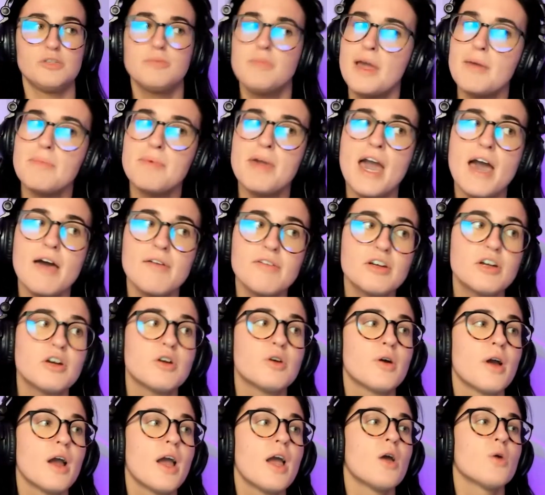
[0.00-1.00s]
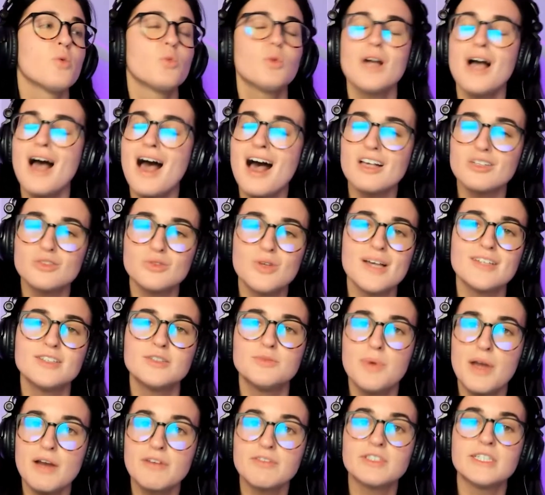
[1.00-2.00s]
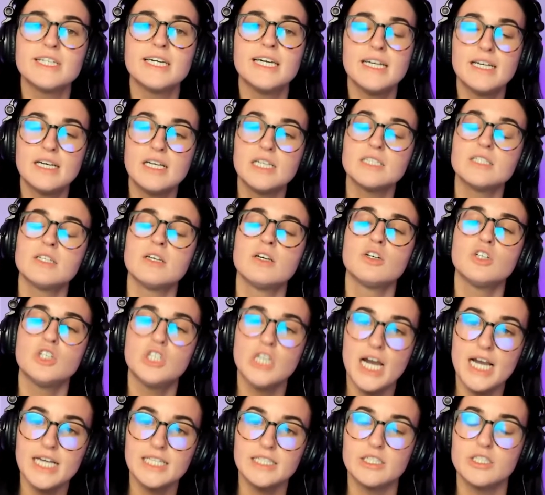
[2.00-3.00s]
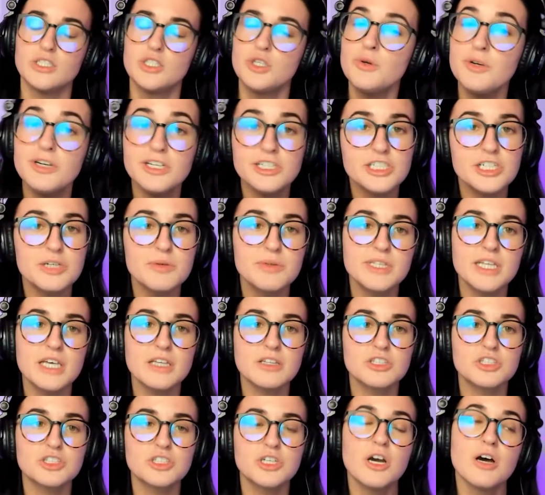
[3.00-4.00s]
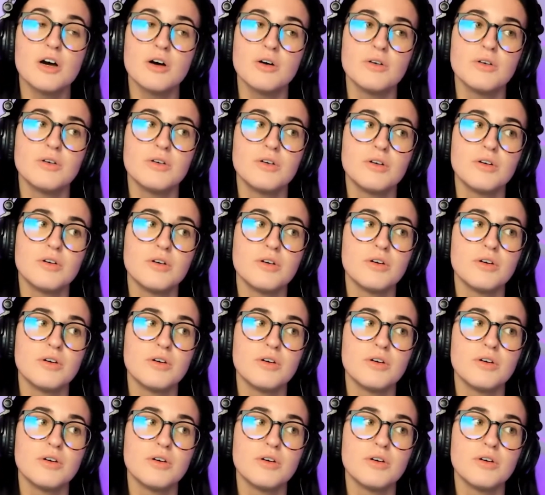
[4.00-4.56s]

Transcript: She might be having her Real Housewives Beverly Hills crisis. Who is she without the show?